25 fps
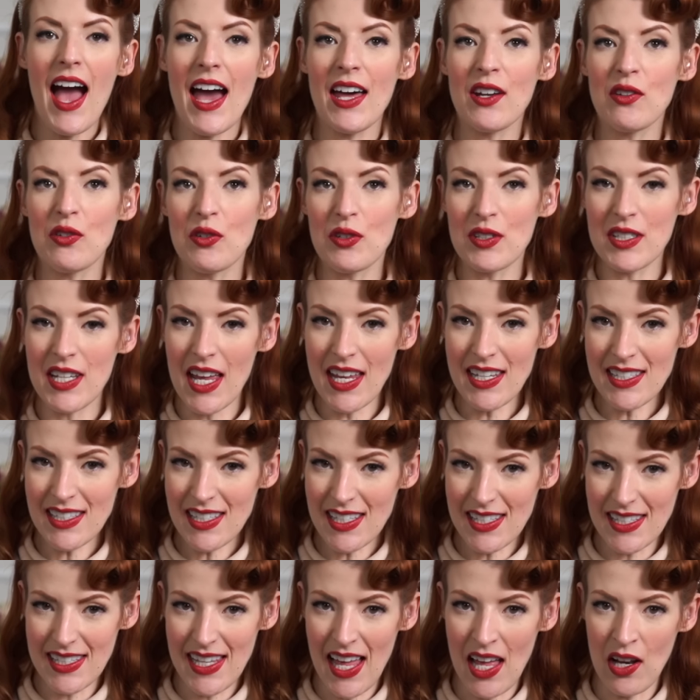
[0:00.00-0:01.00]
At
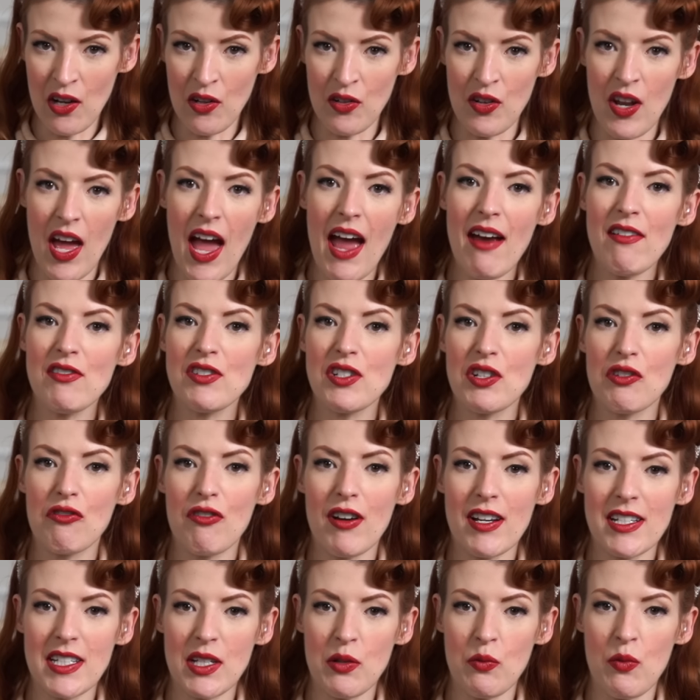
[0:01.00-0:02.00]
Hortense's salon,
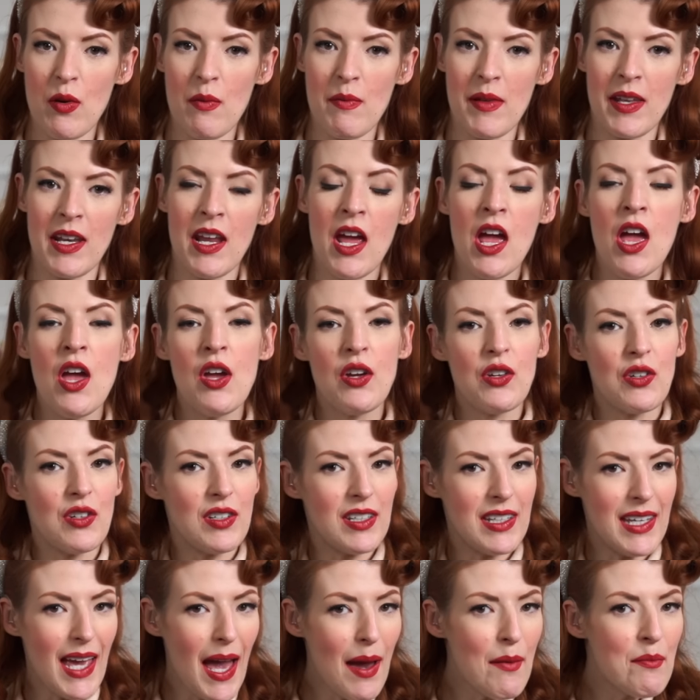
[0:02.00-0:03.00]
aristocratic women
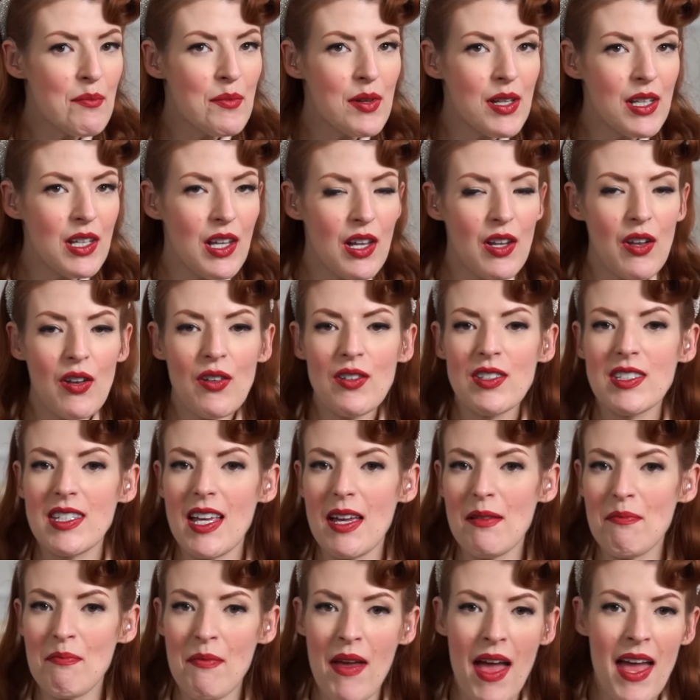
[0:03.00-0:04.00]
could gamble
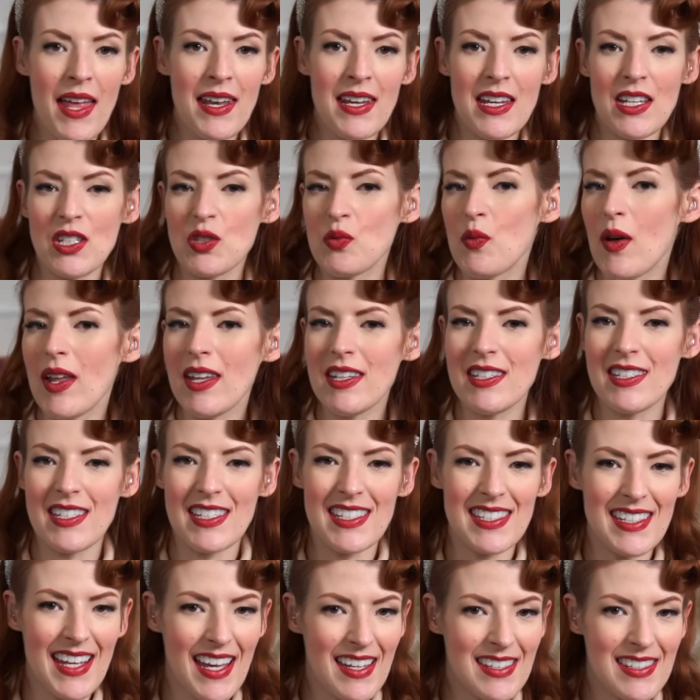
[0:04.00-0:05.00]
alongside men as well as
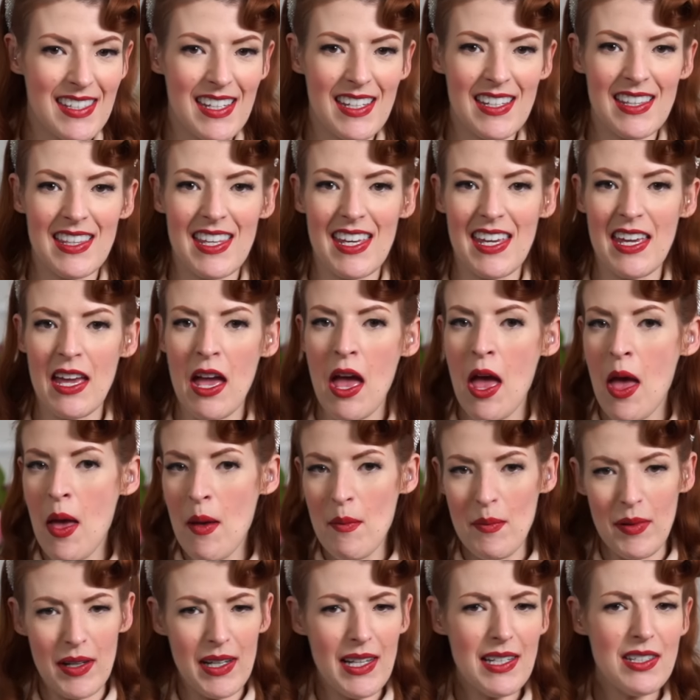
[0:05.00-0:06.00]
discussing the
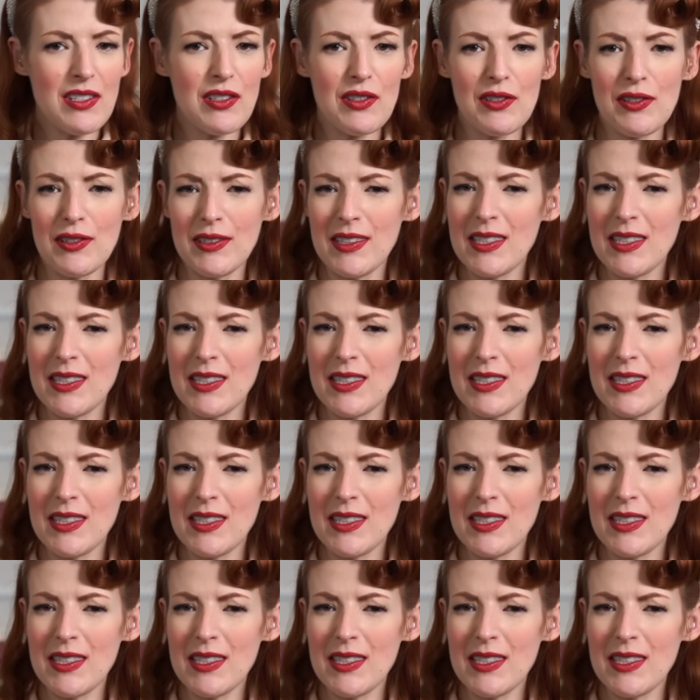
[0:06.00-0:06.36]
political,